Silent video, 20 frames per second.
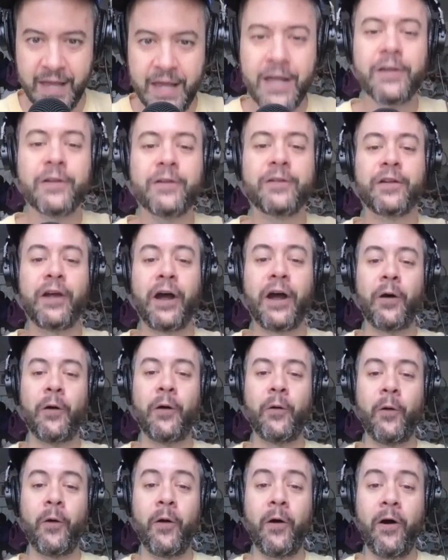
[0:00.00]

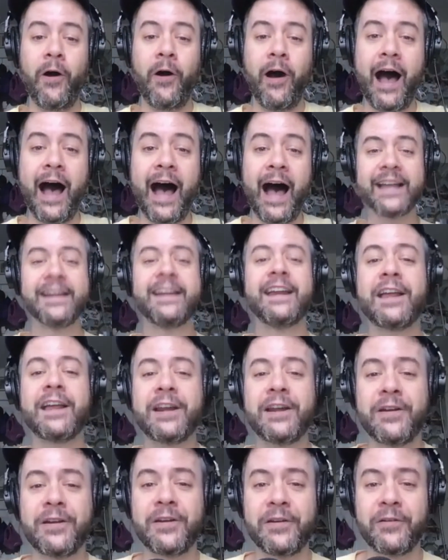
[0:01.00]
So I
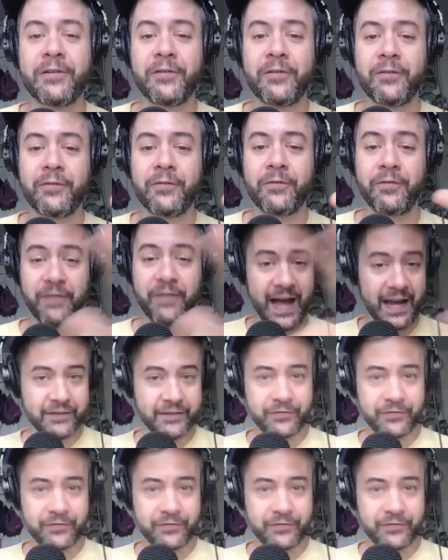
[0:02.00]
did five